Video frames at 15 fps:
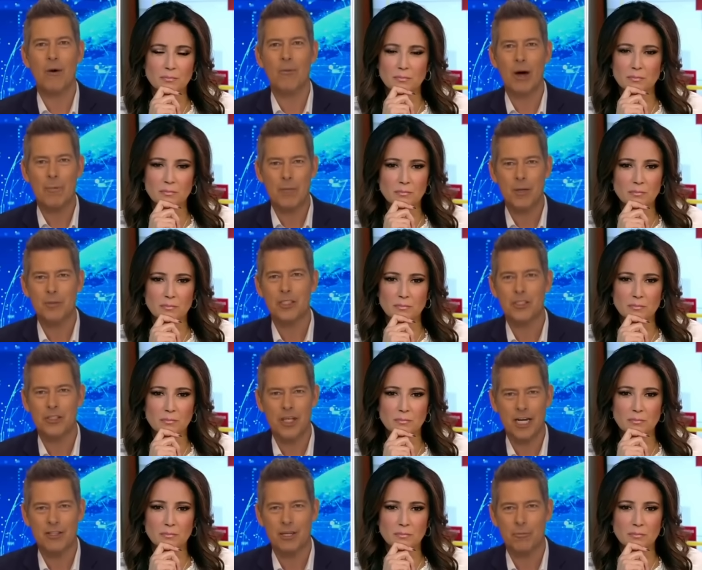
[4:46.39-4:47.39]
Speaker 1: white people to check
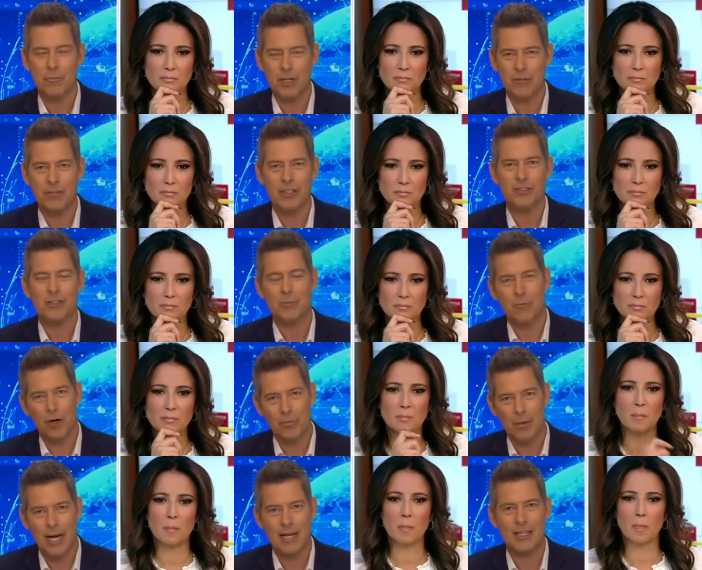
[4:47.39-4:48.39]
their privilege, support
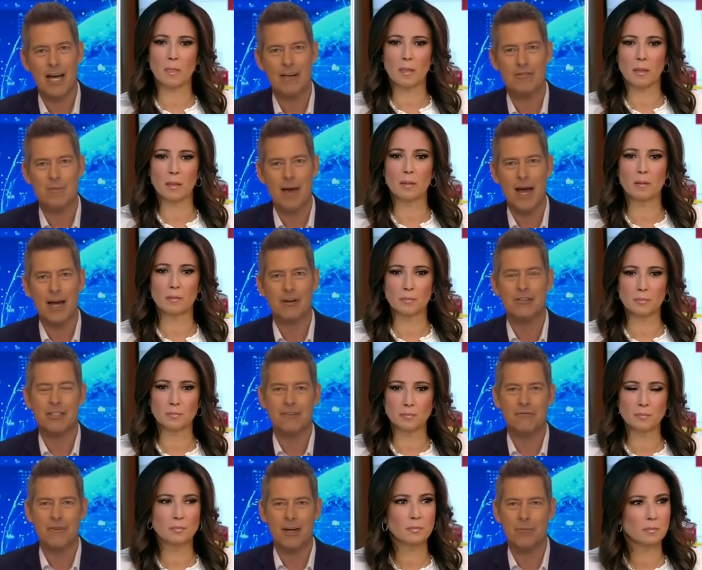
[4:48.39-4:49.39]
Black Lives Matter,
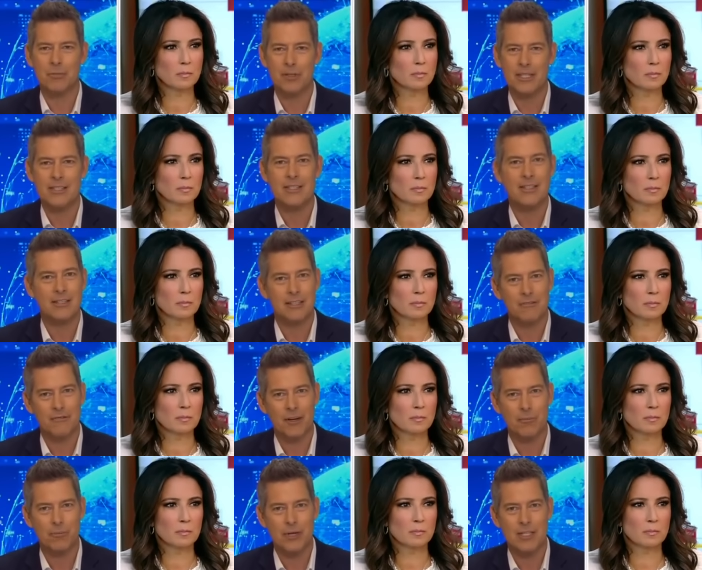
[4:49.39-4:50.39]
defund police and defund
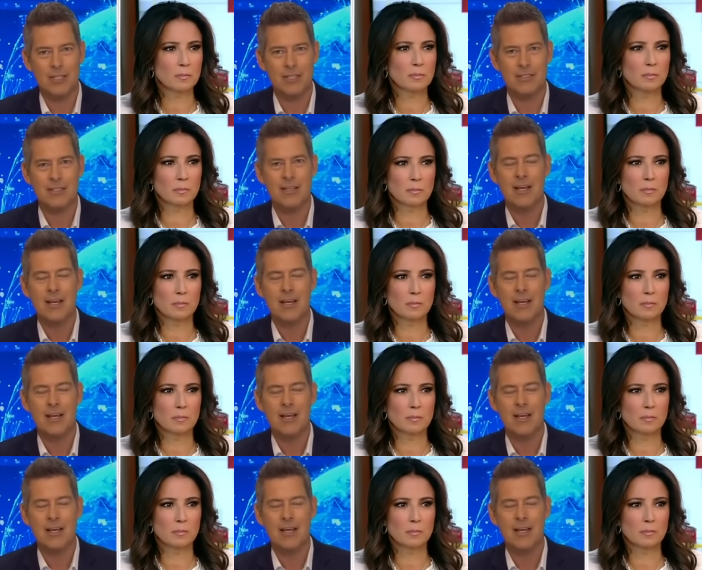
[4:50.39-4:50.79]
prisons.